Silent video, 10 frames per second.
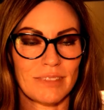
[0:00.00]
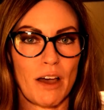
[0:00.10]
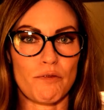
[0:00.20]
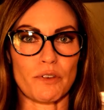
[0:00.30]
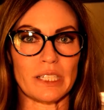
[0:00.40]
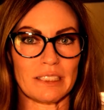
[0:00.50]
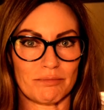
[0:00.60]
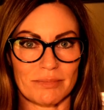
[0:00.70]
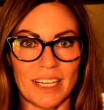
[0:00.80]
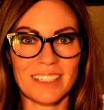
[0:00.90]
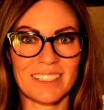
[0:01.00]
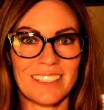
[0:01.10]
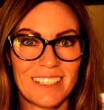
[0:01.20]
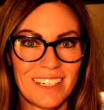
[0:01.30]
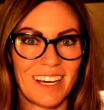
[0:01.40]
have fun
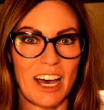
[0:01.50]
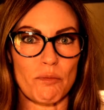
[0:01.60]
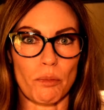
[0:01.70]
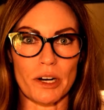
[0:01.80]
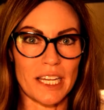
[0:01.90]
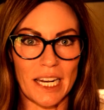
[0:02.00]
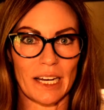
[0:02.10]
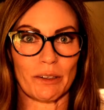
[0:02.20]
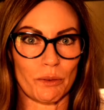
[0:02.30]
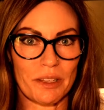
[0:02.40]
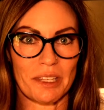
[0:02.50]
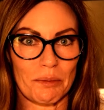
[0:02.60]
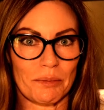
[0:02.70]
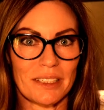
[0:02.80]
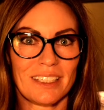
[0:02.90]
and bring you down with him.